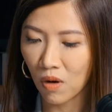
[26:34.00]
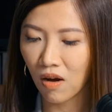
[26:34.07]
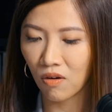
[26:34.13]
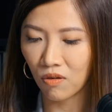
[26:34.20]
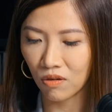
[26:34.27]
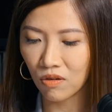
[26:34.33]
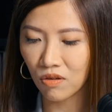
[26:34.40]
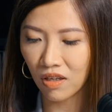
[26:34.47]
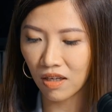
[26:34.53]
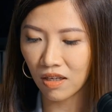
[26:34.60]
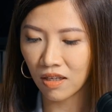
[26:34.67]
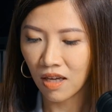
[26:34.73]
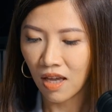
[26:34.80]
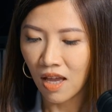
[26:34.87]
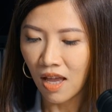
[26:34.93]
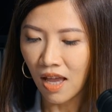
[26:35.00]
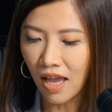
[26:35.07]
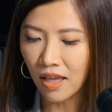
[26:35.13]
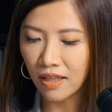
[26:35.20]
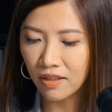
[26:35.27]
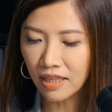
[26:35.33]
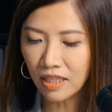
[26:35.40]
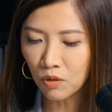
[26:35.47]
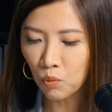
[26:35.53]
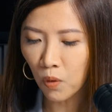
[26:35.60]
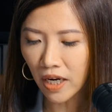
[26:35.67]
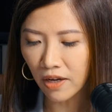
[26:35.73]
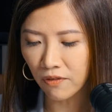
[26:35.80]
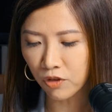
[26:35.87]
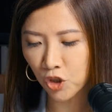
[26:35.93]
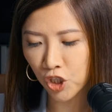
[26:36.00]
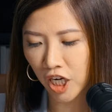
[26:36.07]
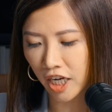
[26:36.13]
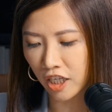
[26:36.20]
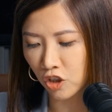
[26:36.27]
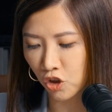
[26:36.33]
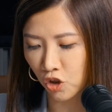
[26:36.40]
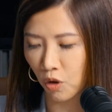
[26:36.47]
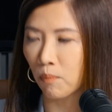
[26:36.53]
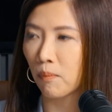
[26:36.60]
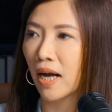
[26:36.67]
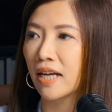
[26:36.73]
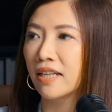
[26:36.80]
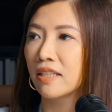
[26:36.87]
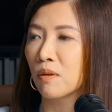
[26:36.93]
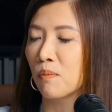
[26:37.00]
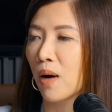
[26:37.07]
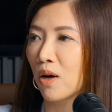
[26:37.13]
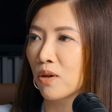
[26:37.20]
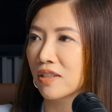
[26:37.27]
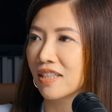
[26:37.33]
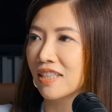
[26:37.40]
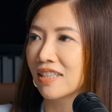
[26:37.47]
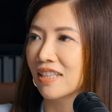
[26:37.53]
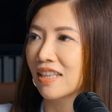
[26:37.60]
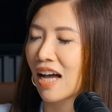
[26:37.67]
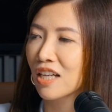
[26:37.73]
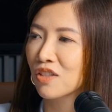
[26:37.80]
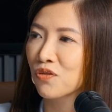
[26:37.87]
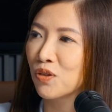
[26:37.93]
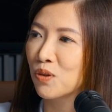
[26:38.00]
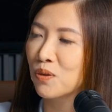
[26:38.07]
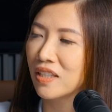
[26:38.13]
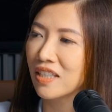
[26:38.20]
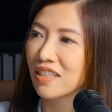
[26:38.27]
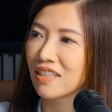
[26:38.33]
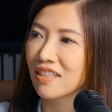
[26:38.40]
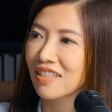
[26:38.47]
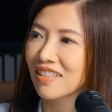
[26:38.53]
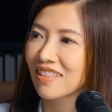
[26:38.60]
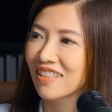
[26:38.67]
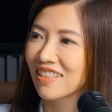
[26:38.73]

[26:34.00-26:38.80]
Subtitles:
Wow, okay. And Lyn, what have you changed your mind about in the last few years?